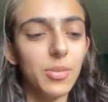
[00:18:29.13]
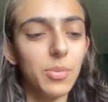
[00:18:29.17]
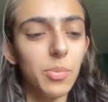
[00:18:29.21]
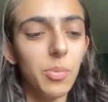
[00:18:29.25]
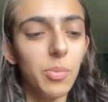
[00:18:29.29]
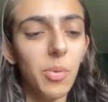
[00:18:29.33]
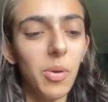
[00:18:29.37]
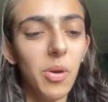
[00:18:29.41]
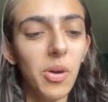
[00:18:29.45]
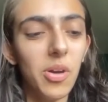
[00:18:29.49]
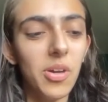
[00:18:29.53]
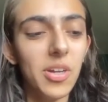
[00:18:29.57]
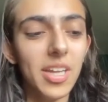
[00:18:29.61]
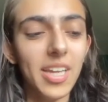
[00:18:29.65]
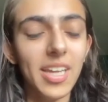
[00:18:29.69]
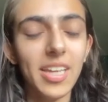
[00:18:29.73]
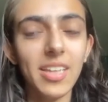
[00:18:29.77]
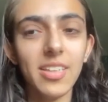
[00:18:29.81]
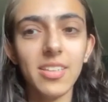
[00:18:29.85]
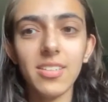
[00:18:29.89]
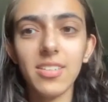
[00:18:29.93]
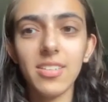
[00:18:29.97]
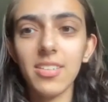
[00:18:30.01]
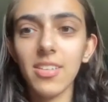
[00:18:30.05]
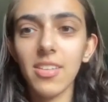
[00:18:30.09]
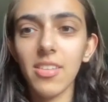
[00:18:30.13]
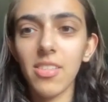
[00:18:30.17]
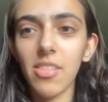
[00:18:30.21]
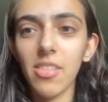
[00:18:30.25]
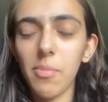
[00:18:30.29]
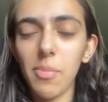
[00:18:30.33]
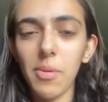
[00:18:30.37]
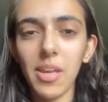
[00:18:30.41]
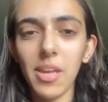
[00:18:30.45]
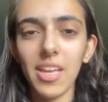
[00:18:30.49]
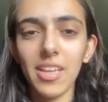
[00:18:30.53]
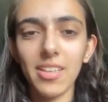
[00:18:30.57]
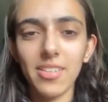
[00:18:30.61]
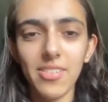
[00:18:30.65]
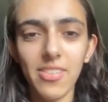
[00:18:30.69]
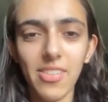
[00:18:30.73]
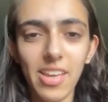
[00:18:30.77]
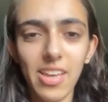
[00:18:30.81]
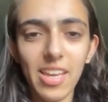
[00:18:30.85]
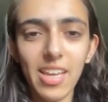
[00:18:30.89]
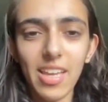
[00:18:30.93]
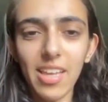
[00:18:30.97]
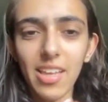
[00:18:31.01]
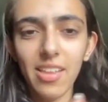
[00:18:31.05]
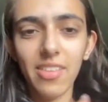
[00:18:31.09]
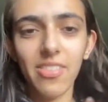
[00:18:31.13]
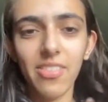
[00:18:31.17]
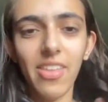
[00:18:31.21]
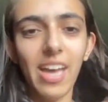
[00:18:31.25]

what is the biggest thing